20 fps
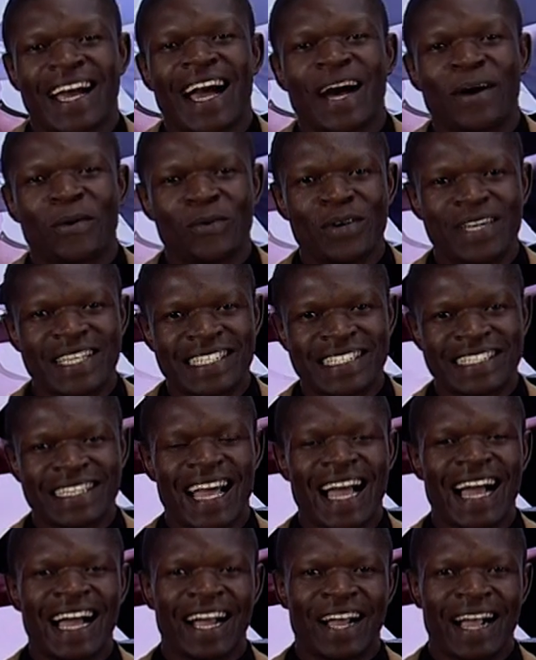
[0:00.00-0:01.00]
which
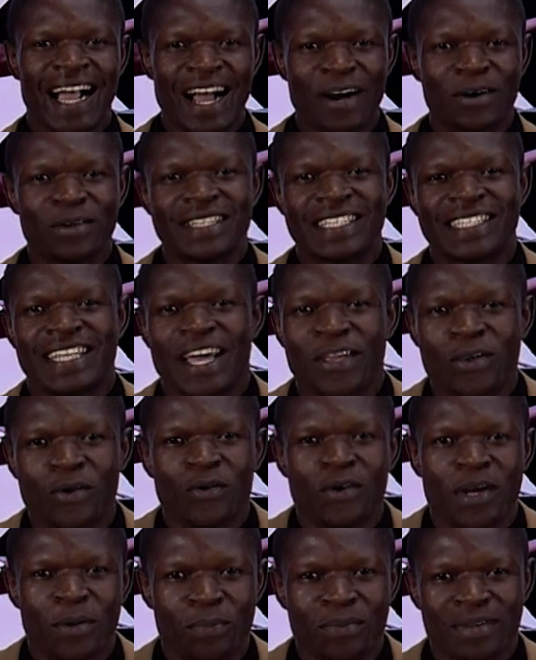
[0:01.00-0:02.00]
county are you
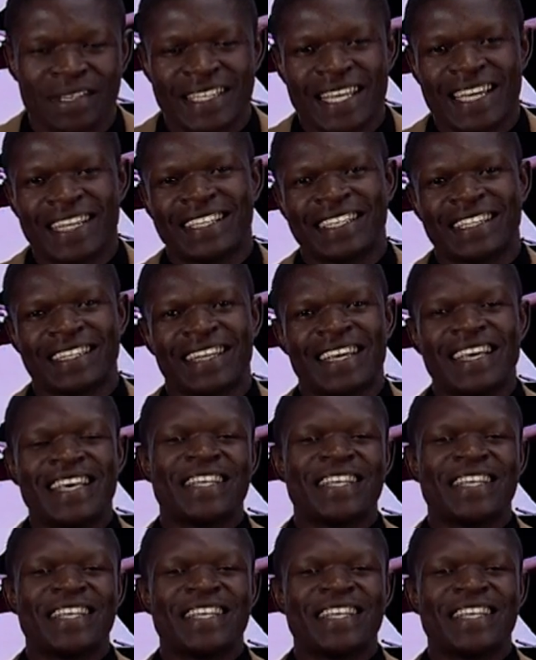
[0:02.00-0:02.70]
representing.